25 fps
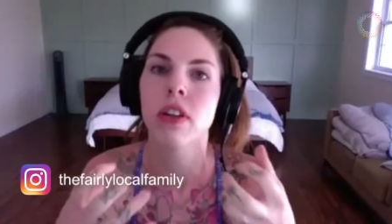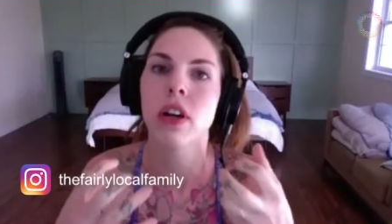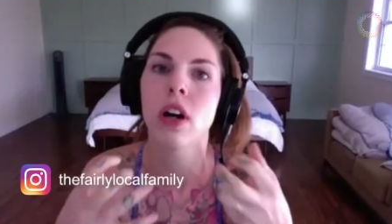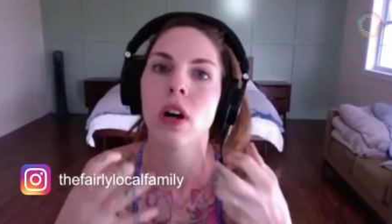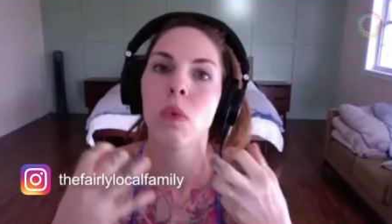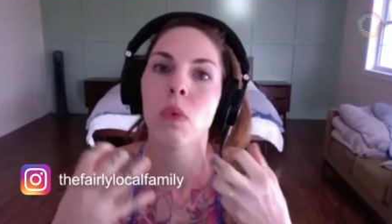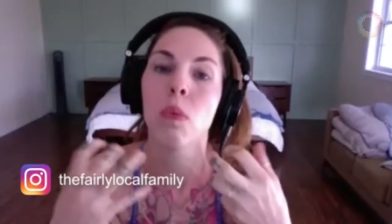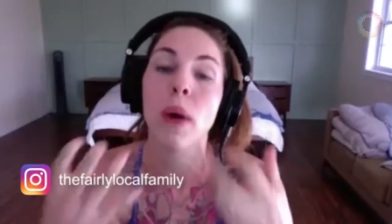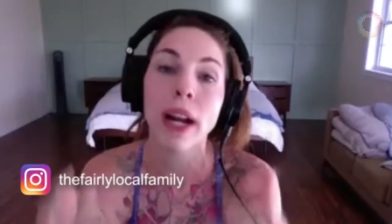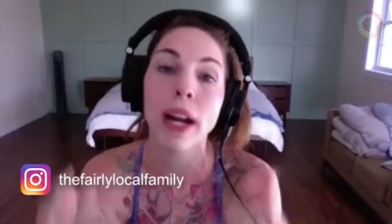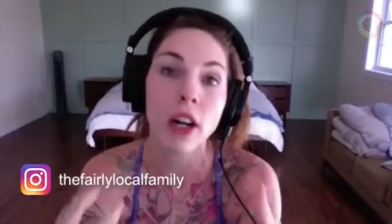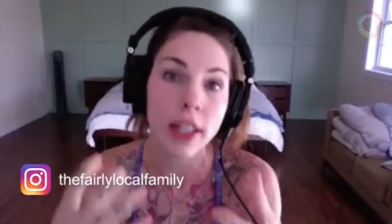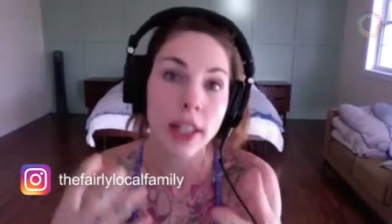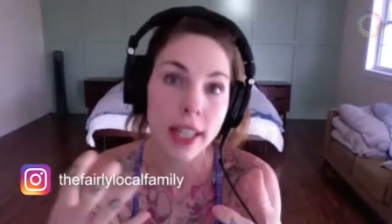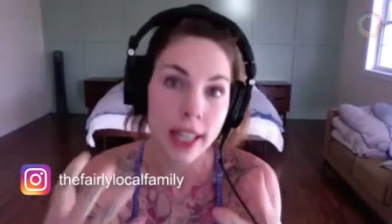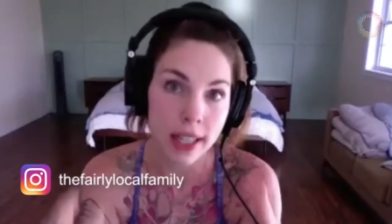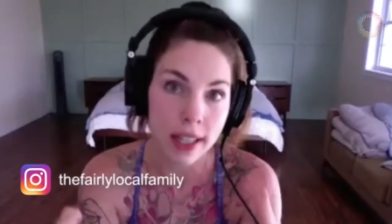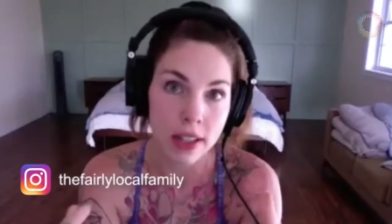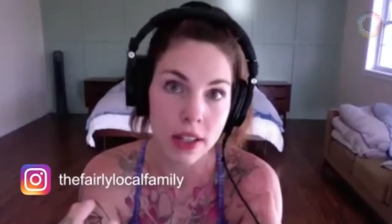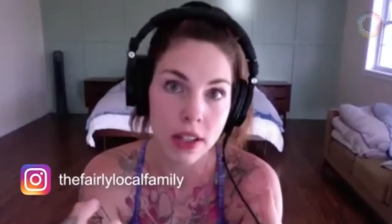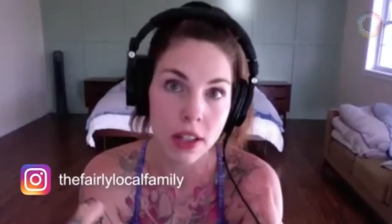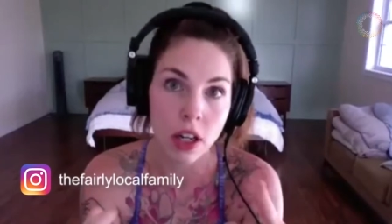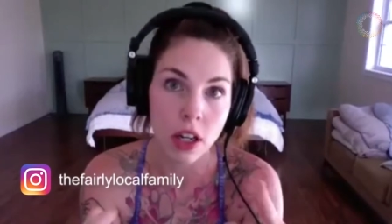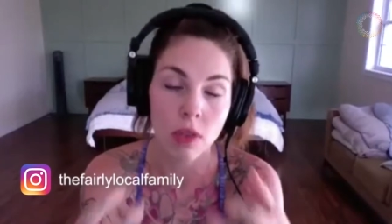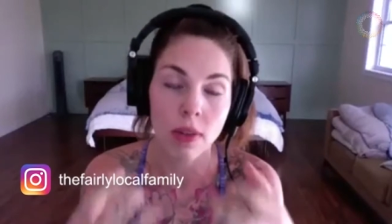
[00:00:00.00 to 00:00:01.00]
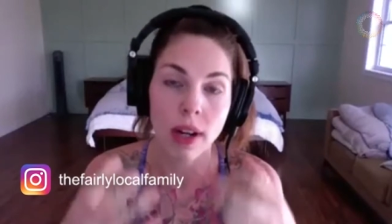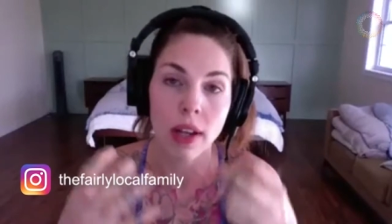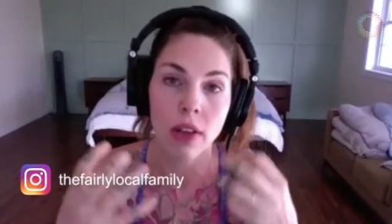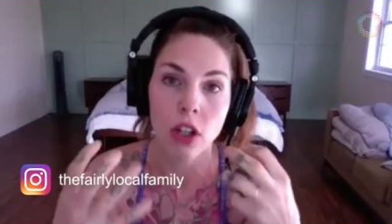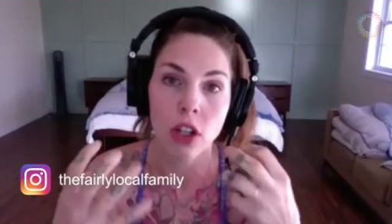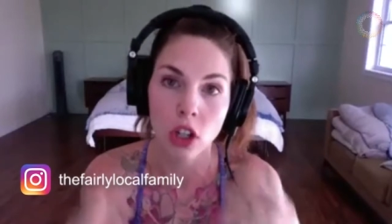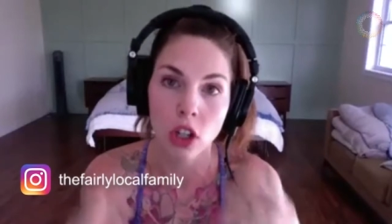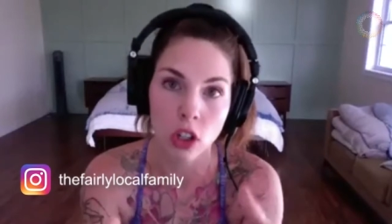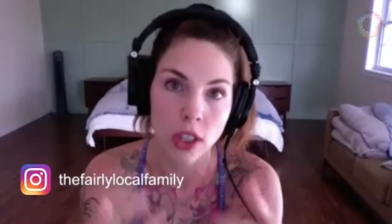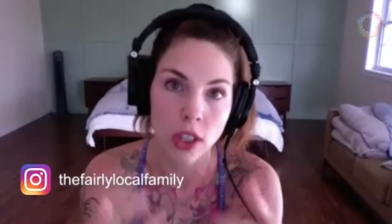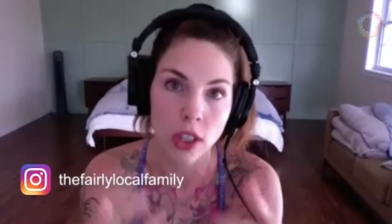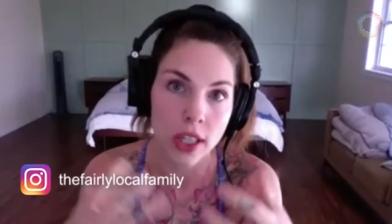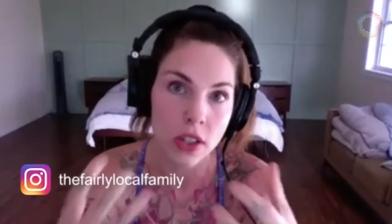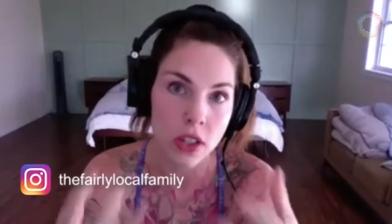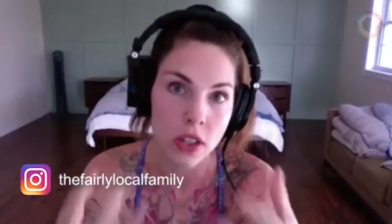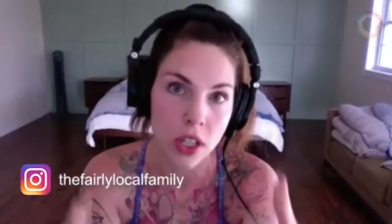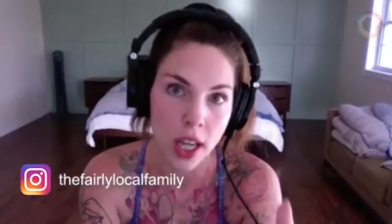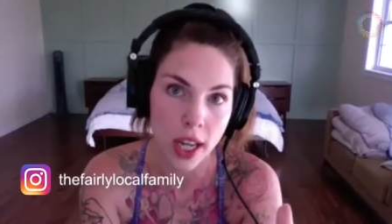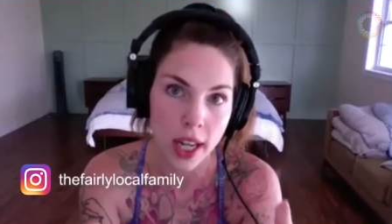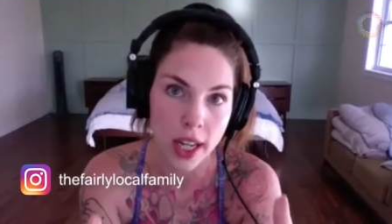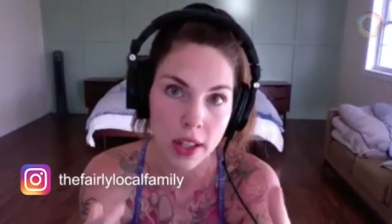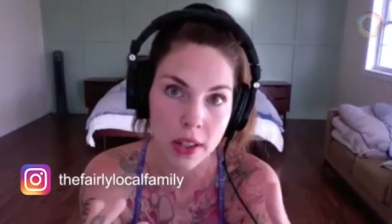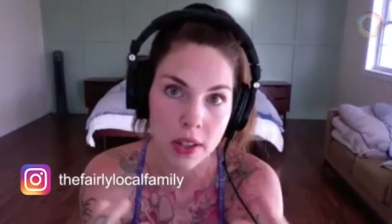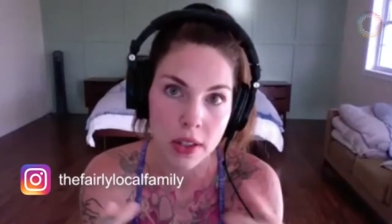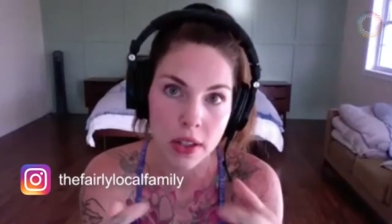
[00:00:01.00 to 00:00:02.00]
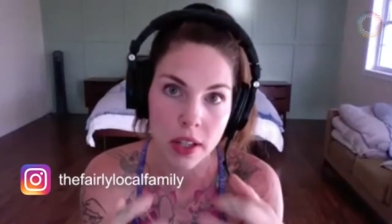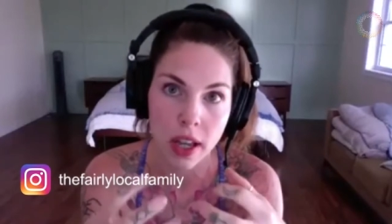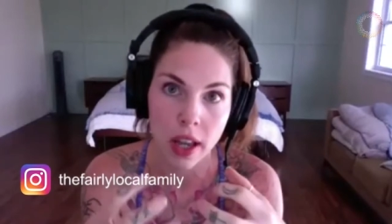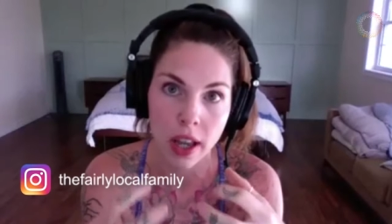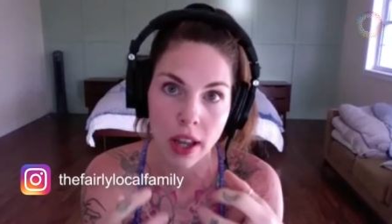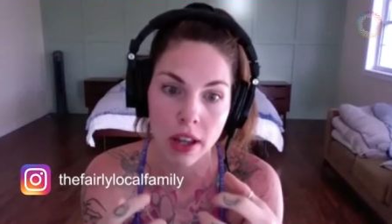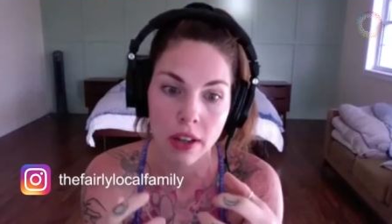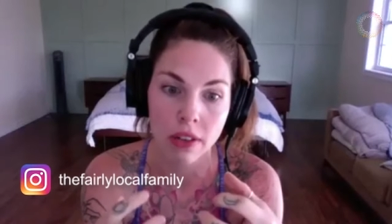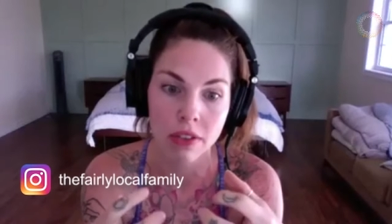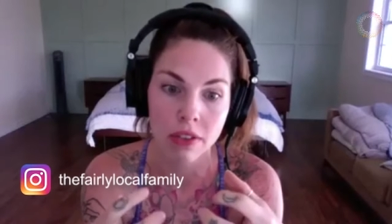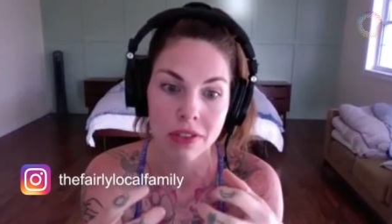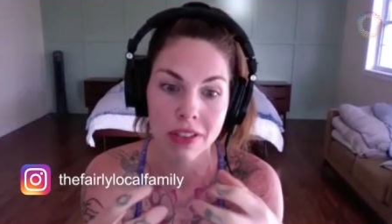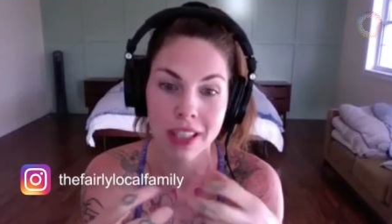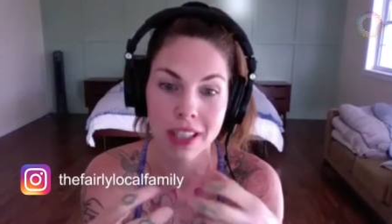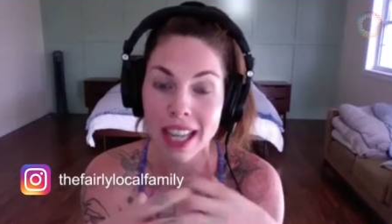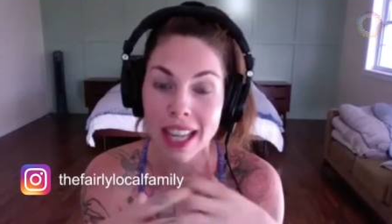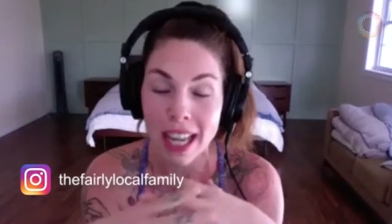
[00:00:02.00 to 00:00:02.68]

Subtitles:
awareness around the early signs of